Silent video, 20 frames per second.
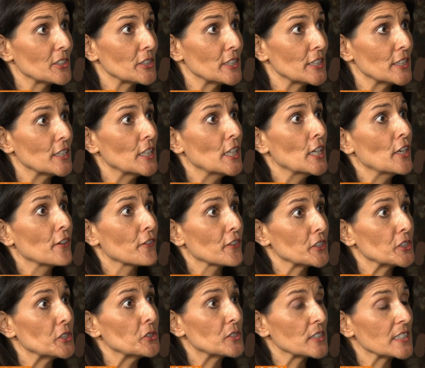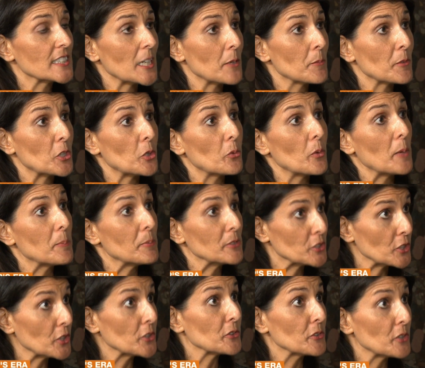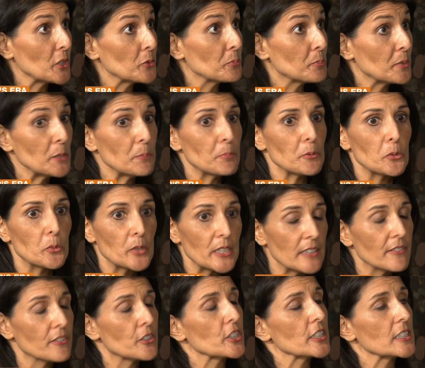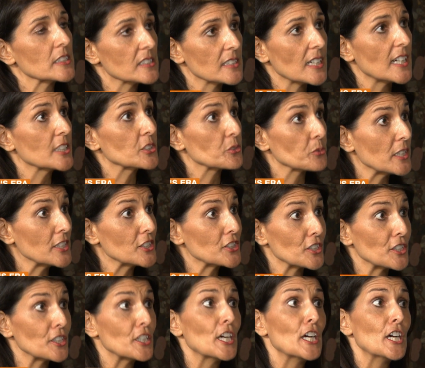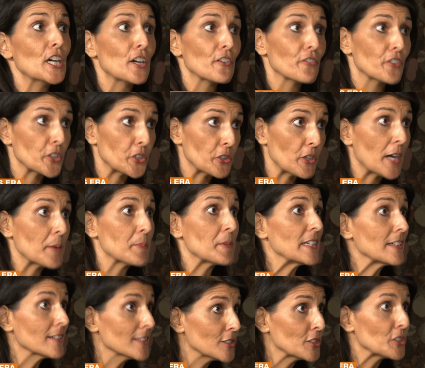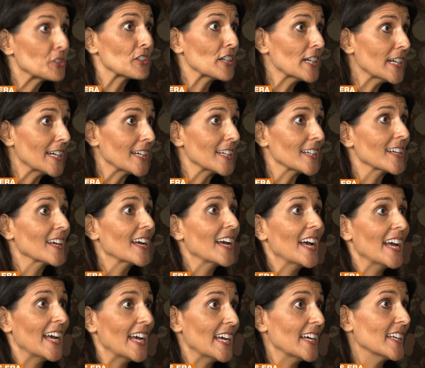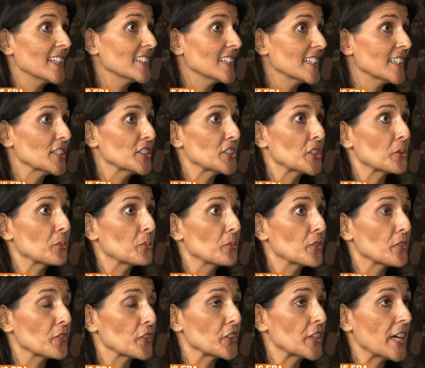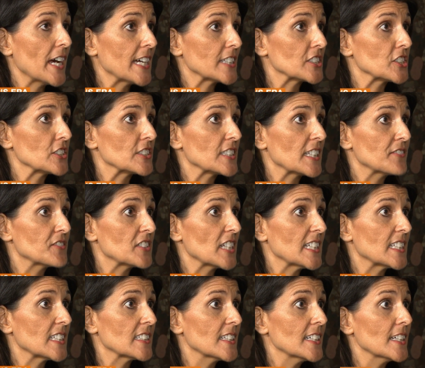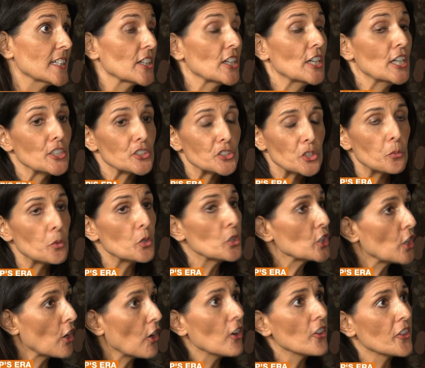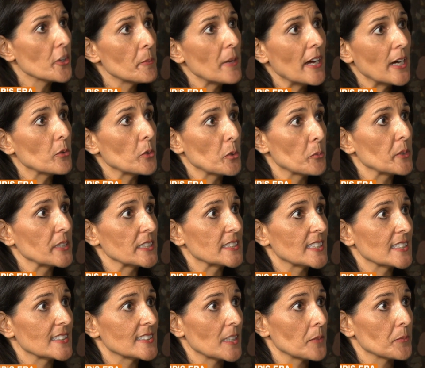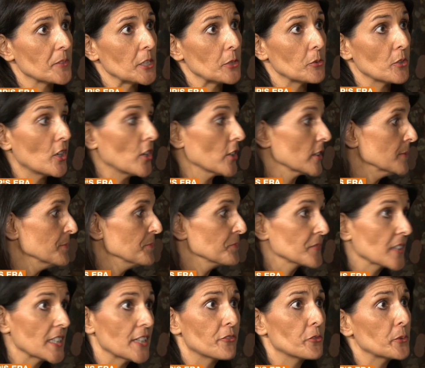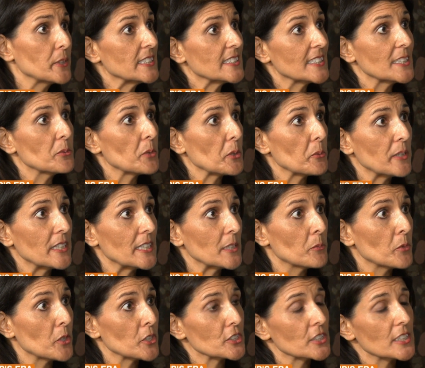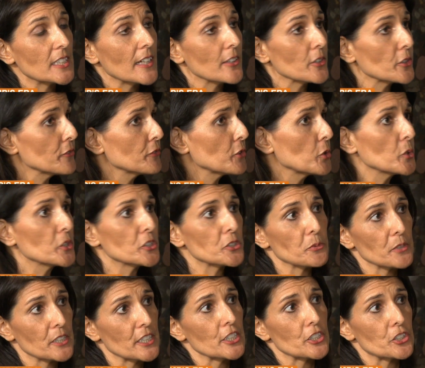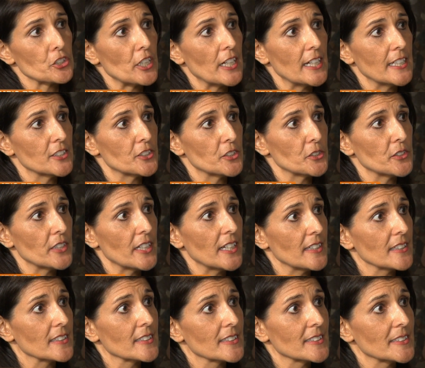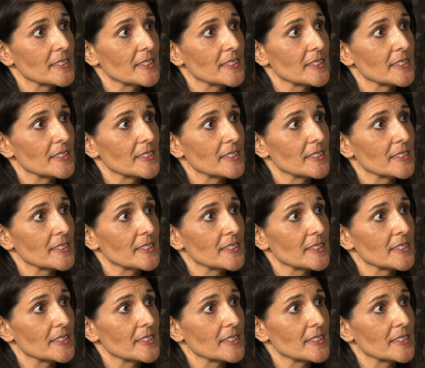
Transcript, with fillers: Syria for using chemical weapons on their own people. We have criticized Russia for Crimea and Ukraine and, you know, for the actions they've taken there. So we'll call them out when we see something wrong. If we see where we can work together, of course we're going to try and do that.